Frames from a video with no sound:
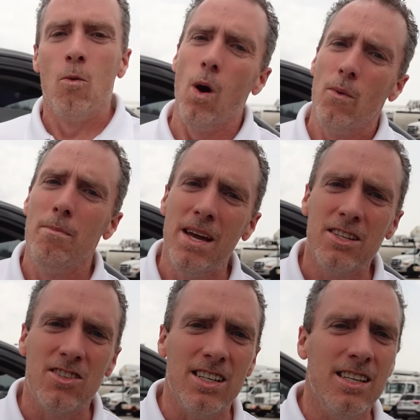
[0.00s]
What we
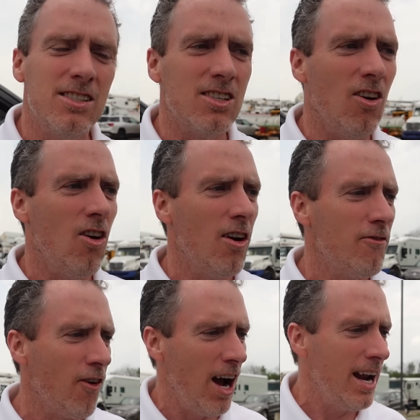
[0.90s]
missed is on
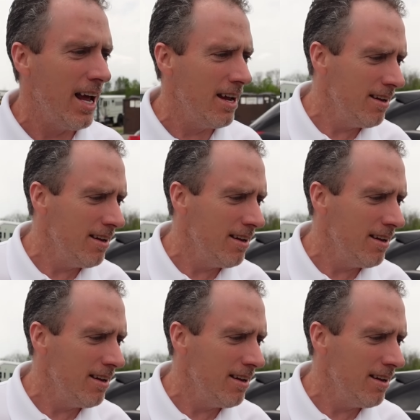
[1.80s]
Friday,